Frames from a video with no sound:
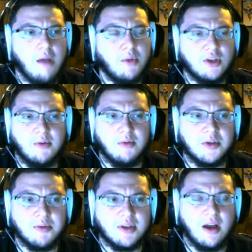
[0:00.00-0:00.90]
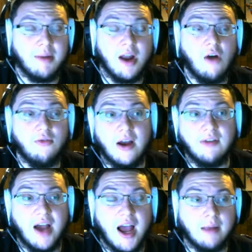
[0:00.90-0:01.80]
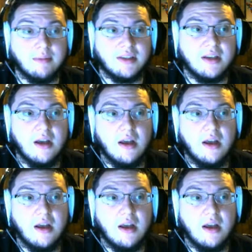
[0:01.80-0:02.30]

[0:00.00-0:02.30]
multiple, I mean all 5 times,